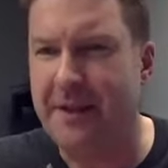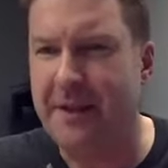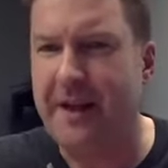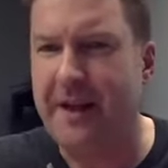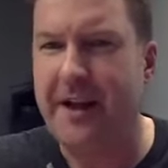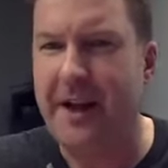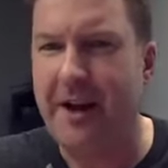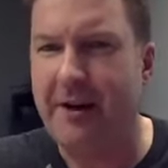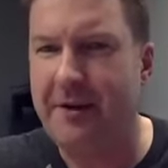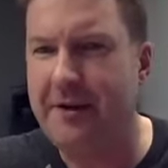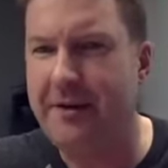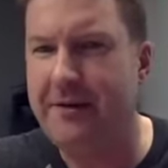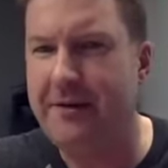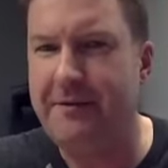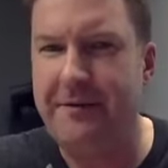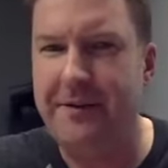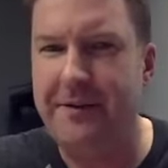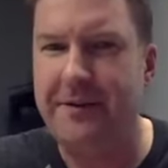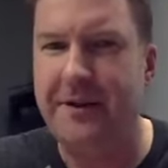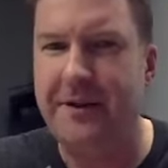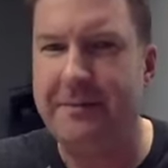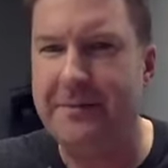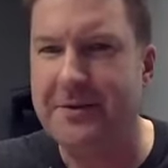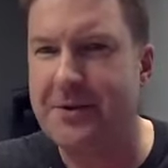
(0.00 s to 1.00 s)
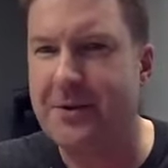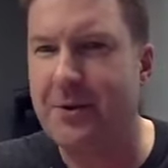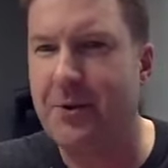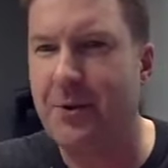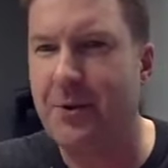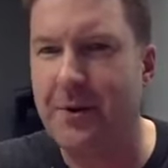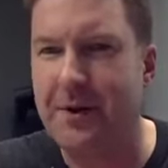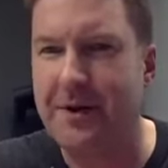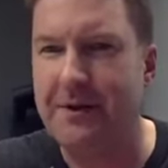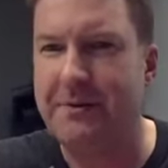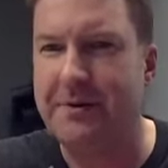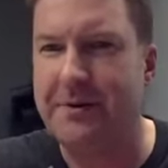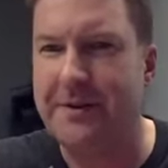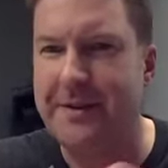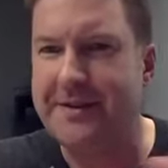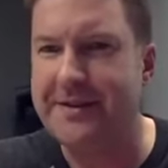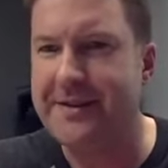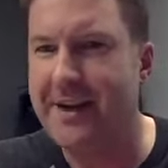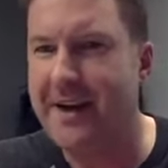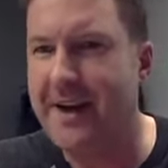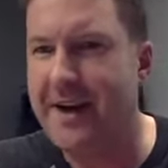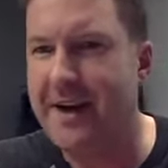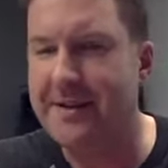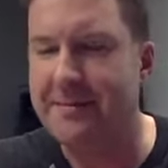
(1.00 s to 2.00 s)
Like, how do you feel I'm scoring with
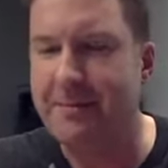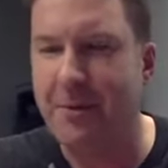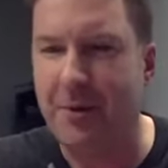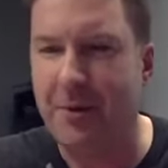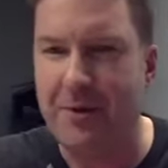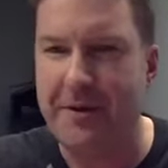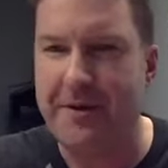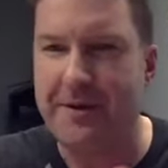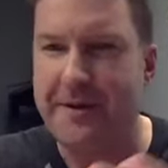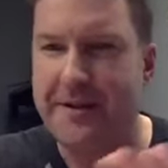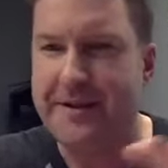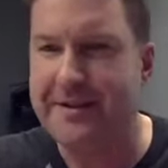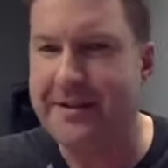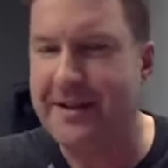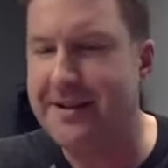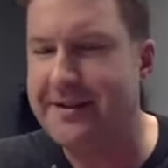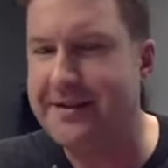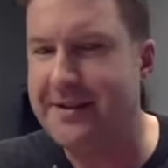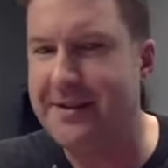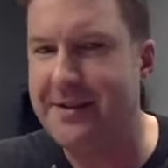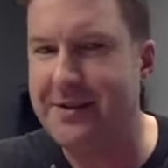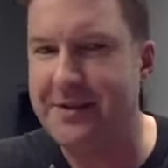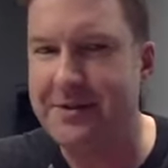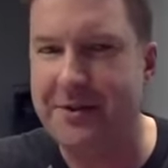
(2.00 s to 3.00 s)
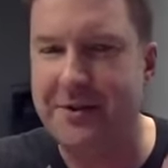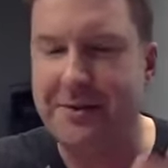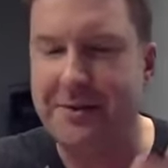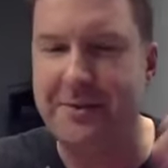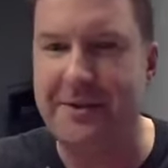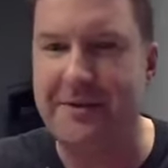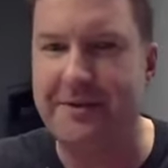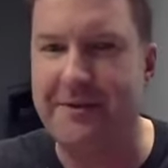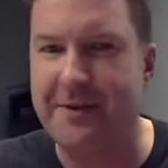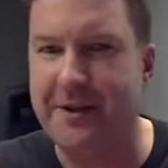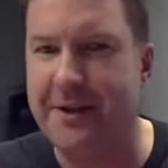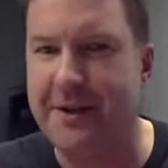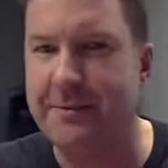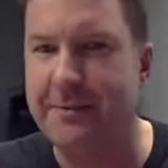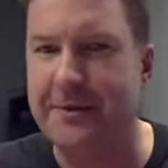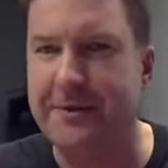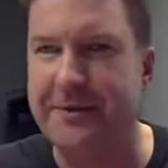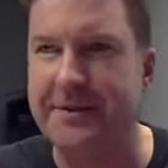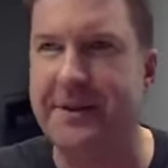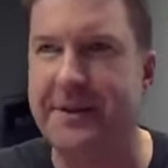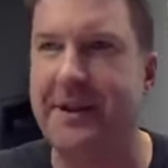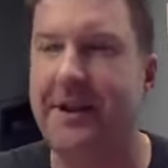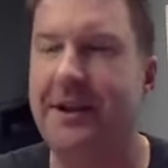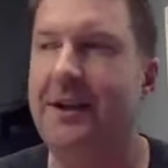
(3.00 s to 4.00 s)
these guys? Both of these guys say there's too many
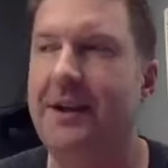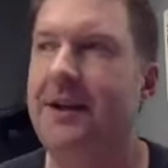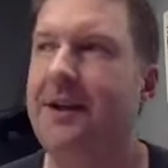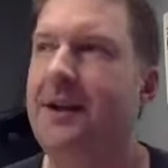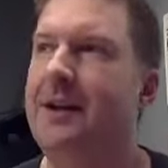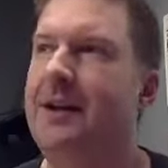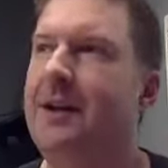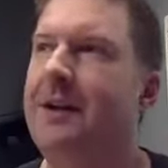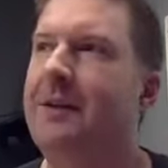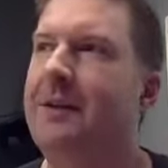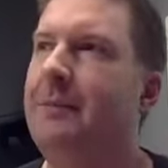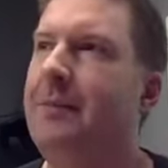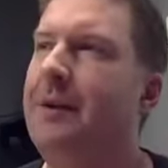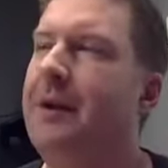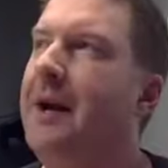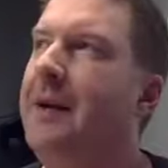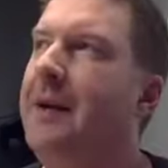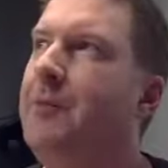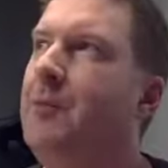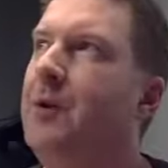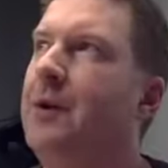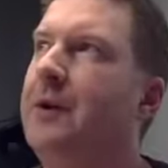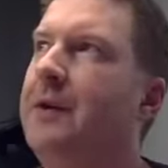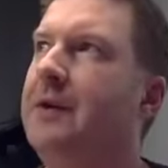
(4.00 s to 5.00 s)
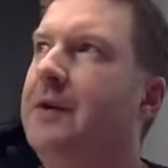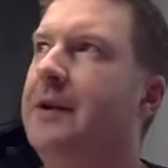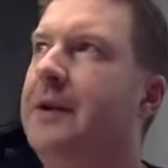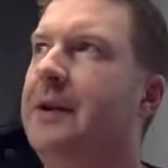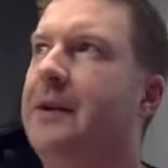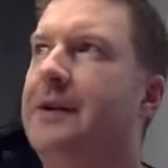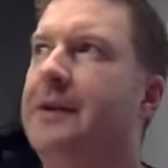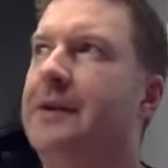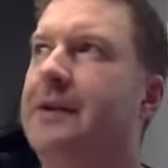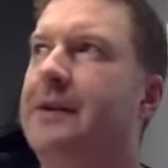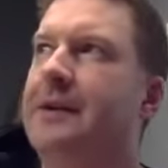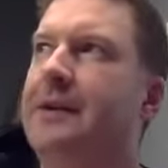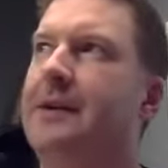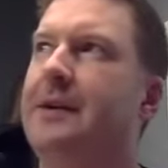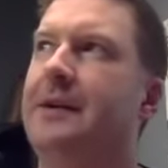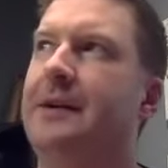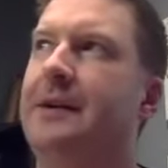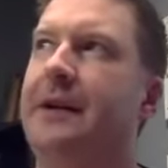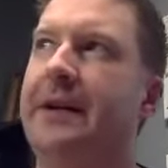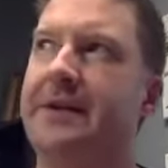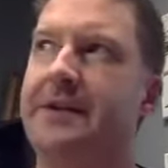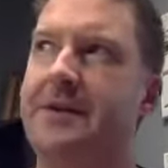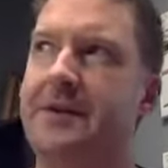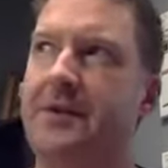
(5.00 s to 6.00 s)
variables, but I'm wondering,
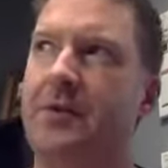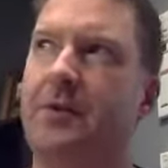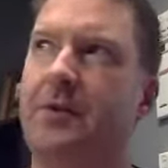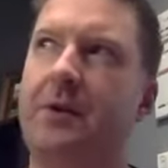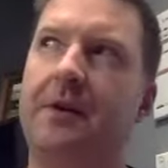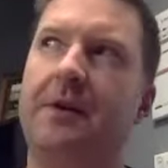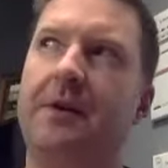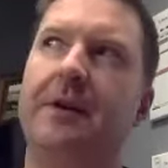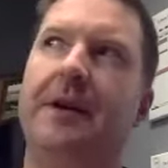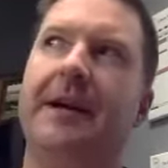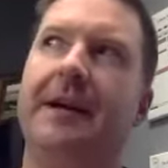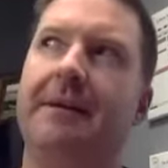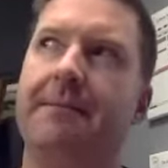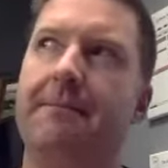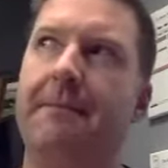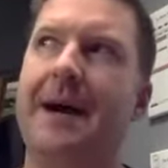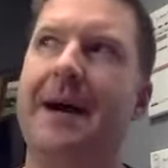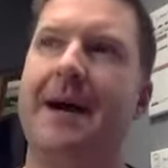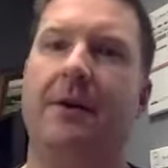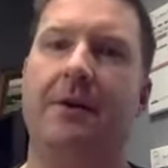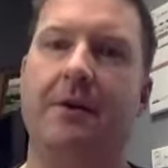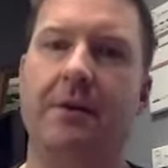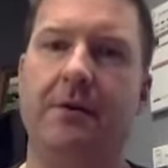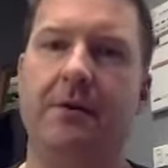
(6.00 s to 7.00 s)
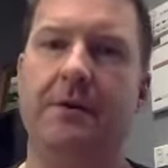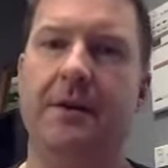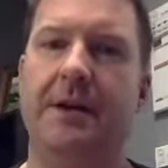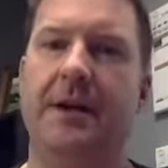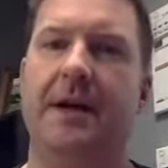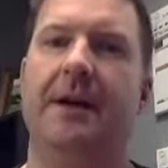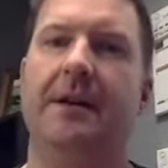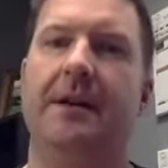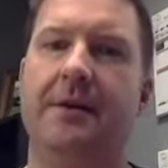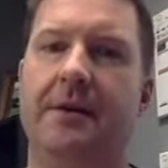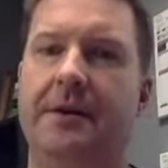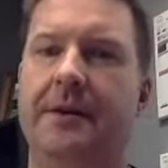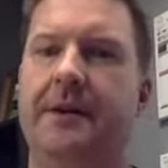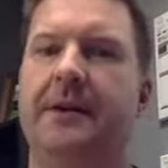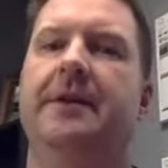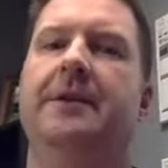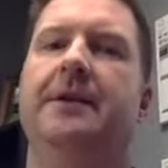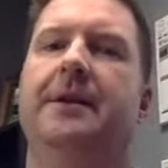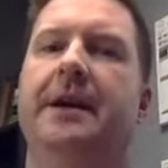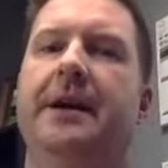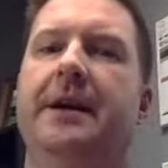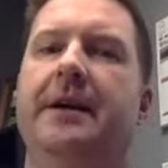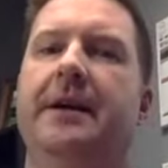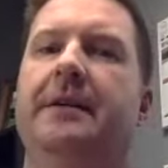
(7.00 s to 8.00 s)
it's sort of like macro data on the
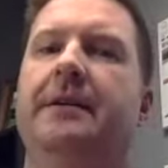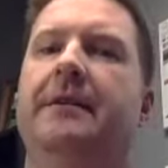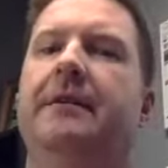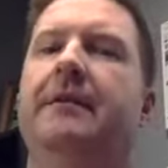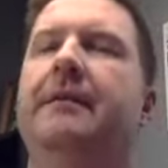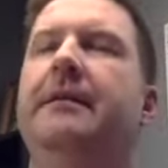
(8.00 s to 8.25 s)
internet.